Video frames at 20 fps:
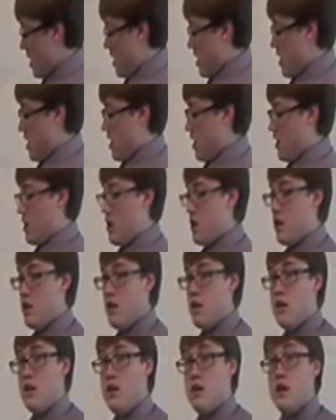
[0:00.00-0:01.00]

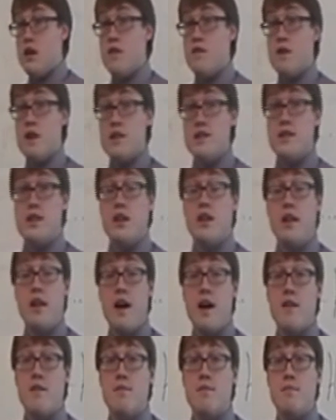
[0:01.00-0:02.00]
he invested a
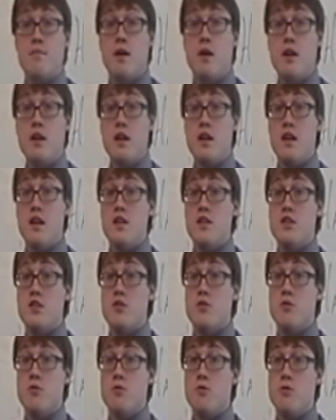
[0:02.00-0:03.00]
lot of money
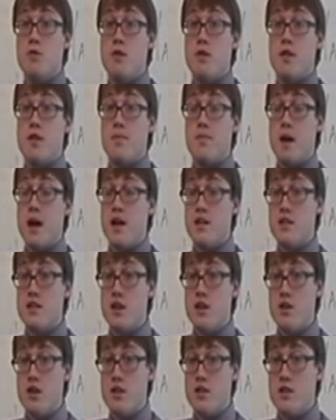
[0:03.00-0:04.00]
into the
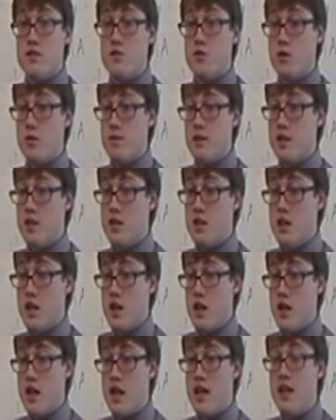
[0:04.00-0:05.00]
monasteries of Normandy. And